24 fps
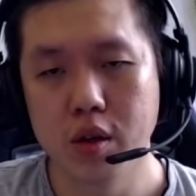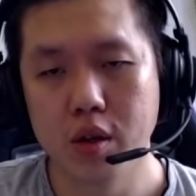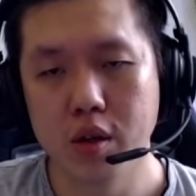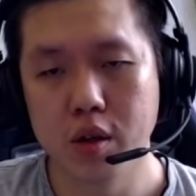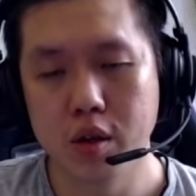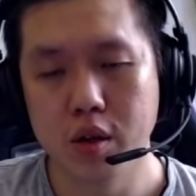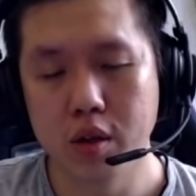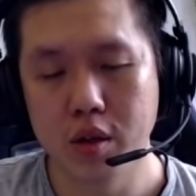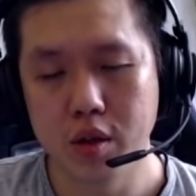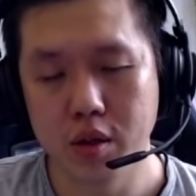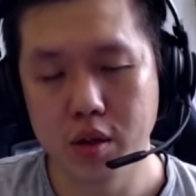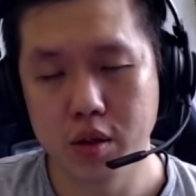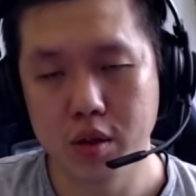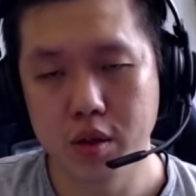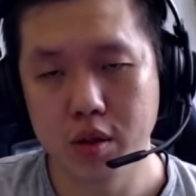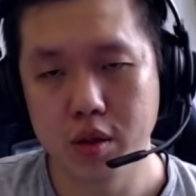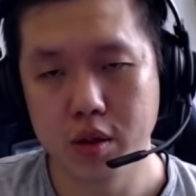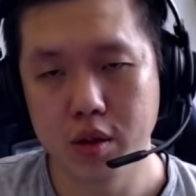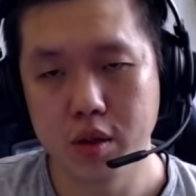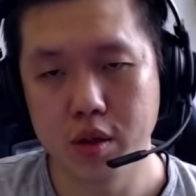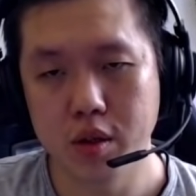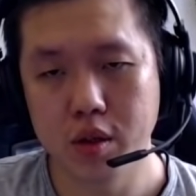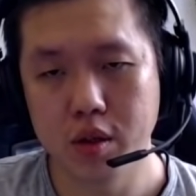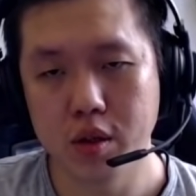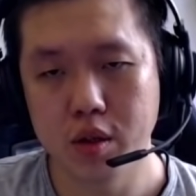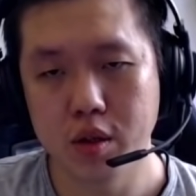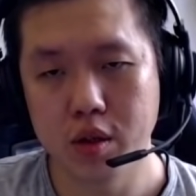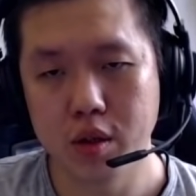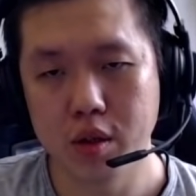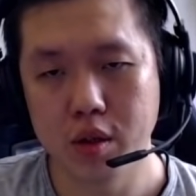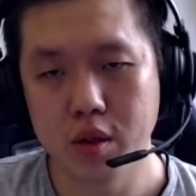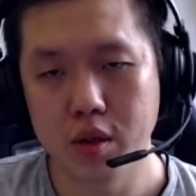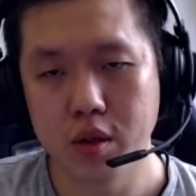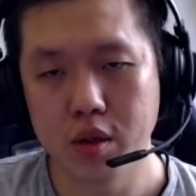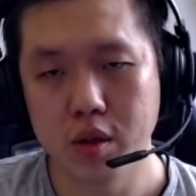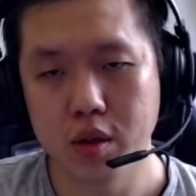
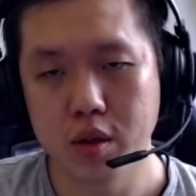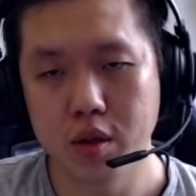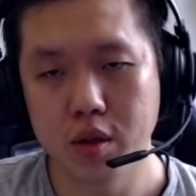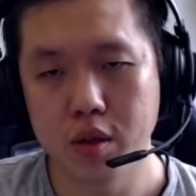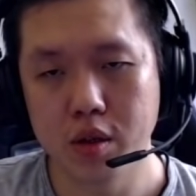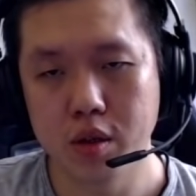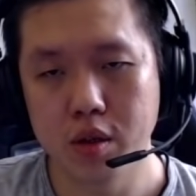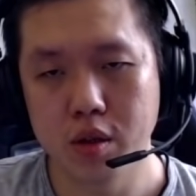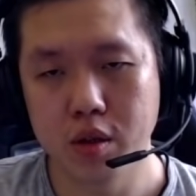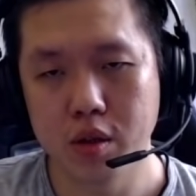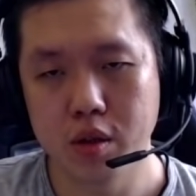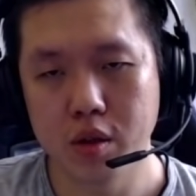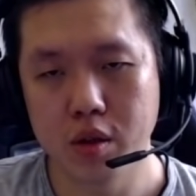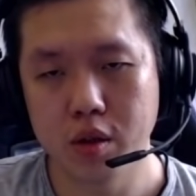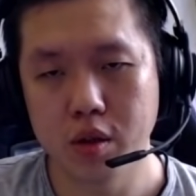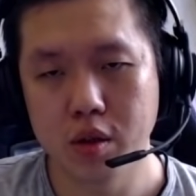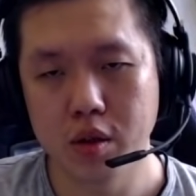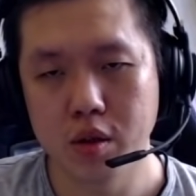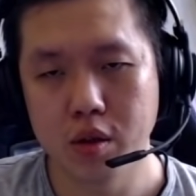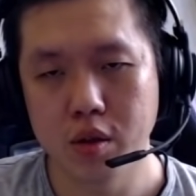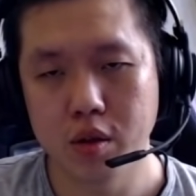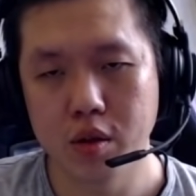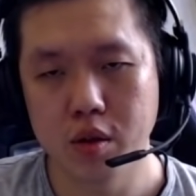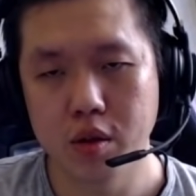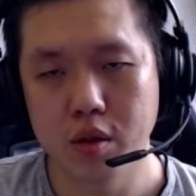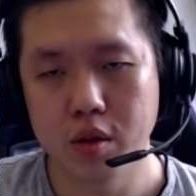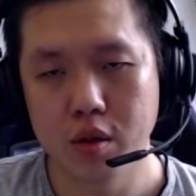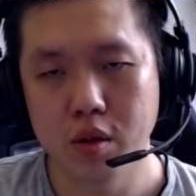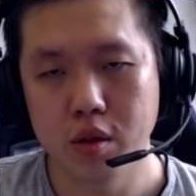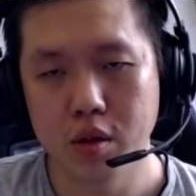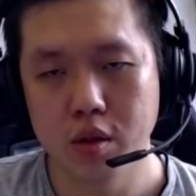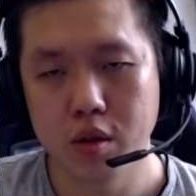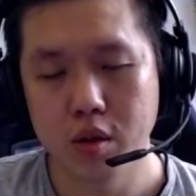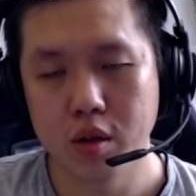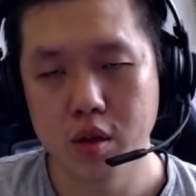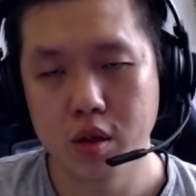
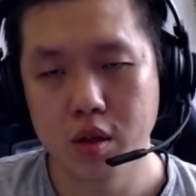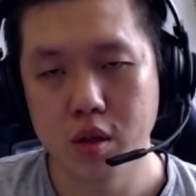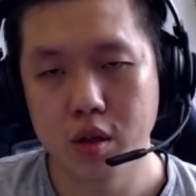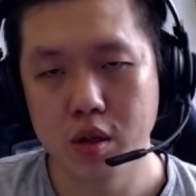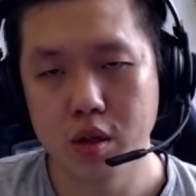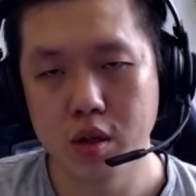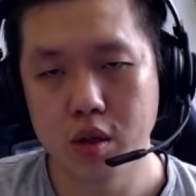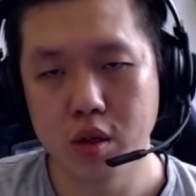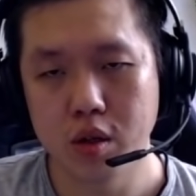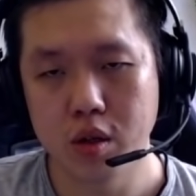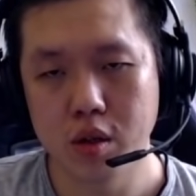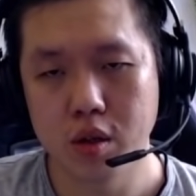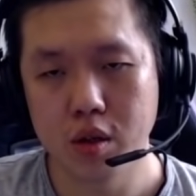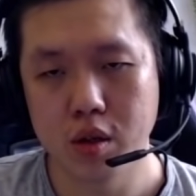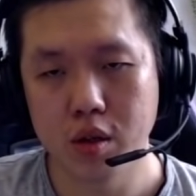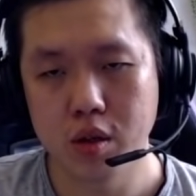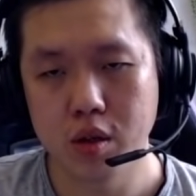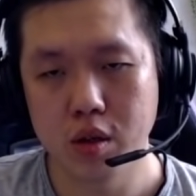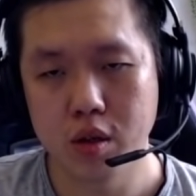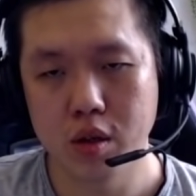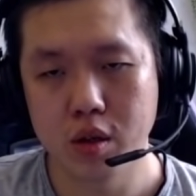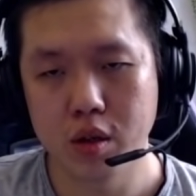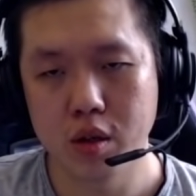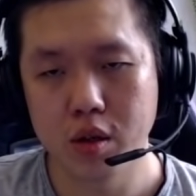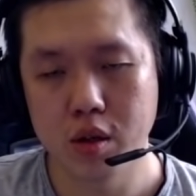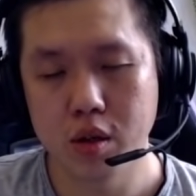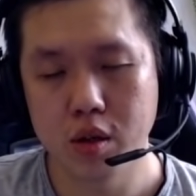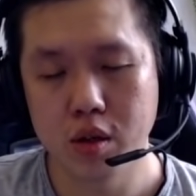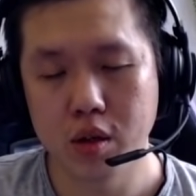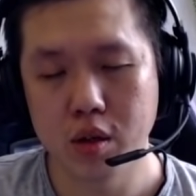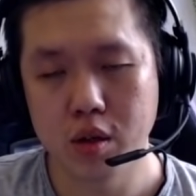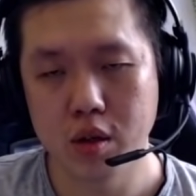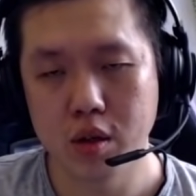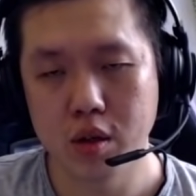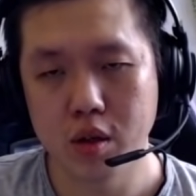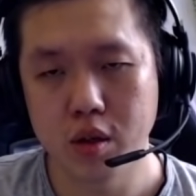
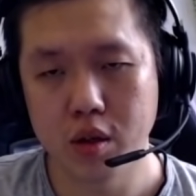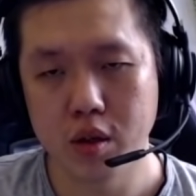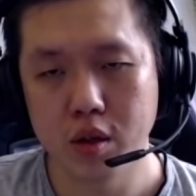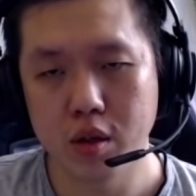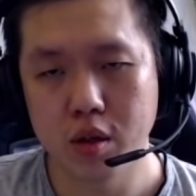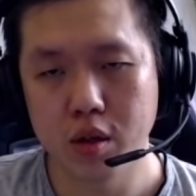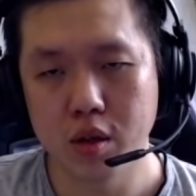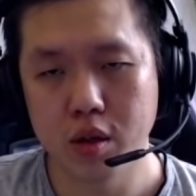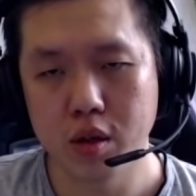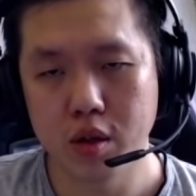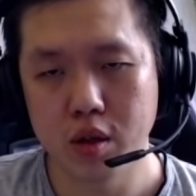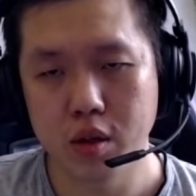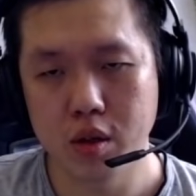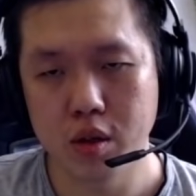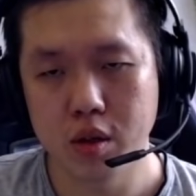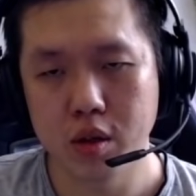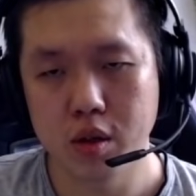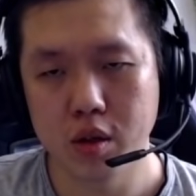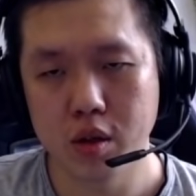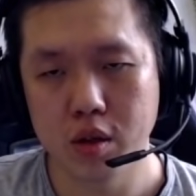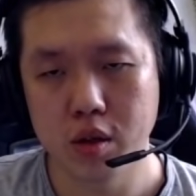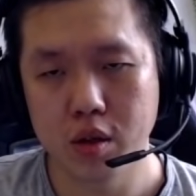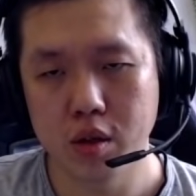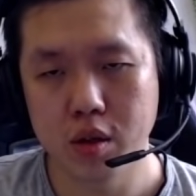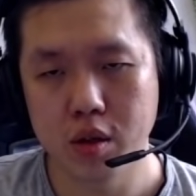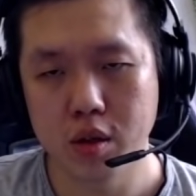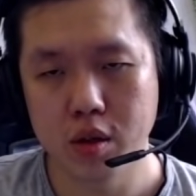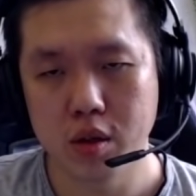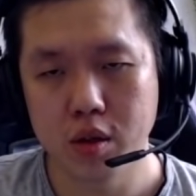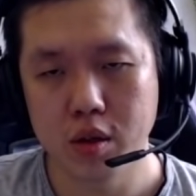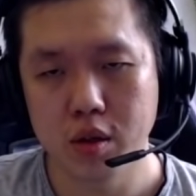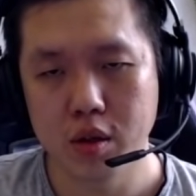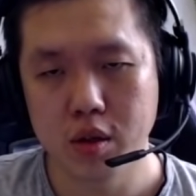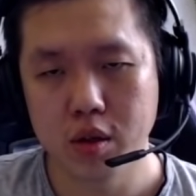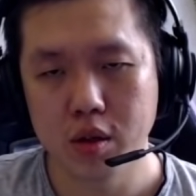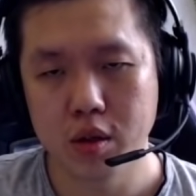
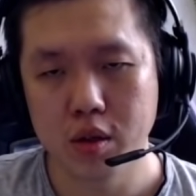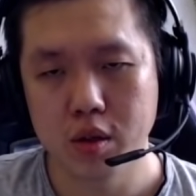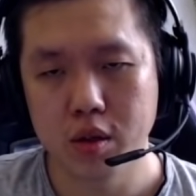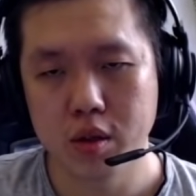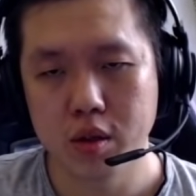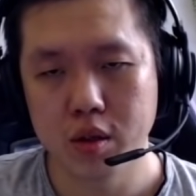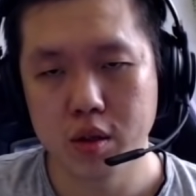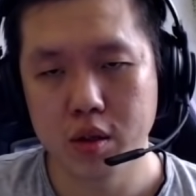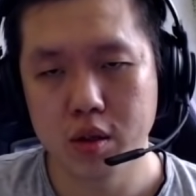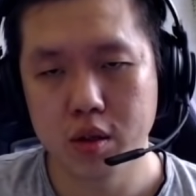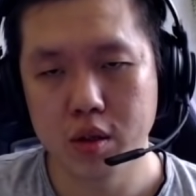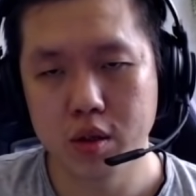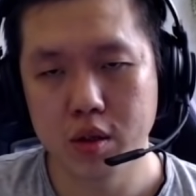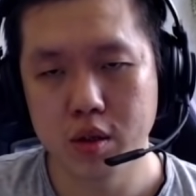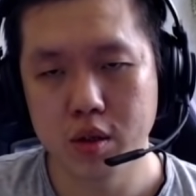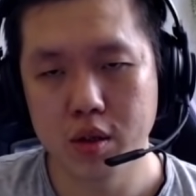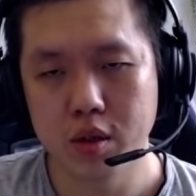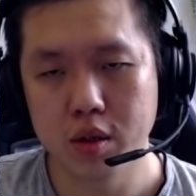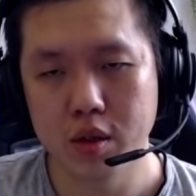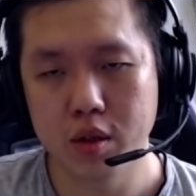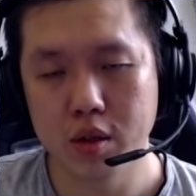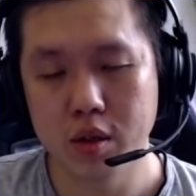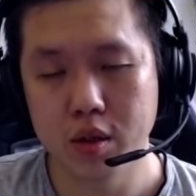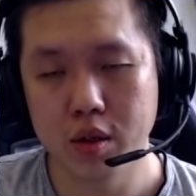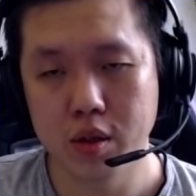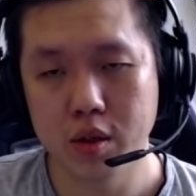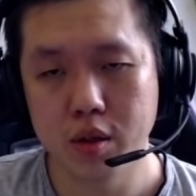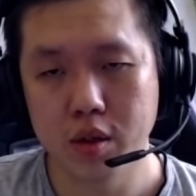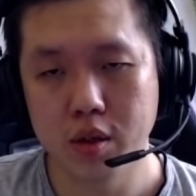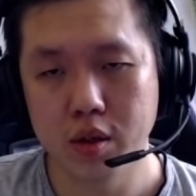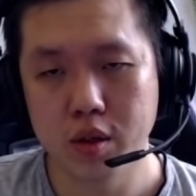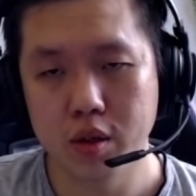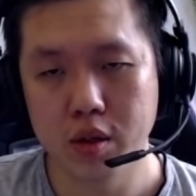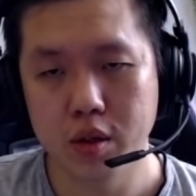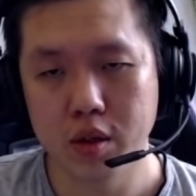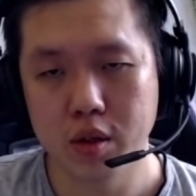
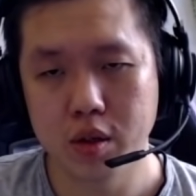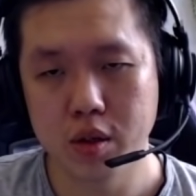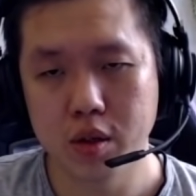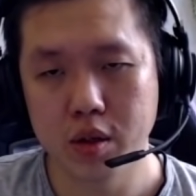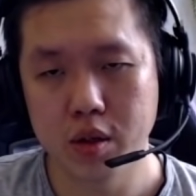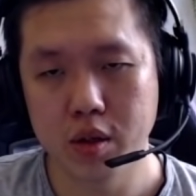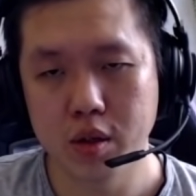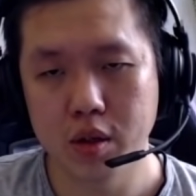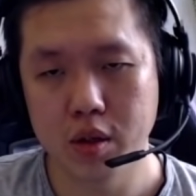No words are spoken by the person on screen.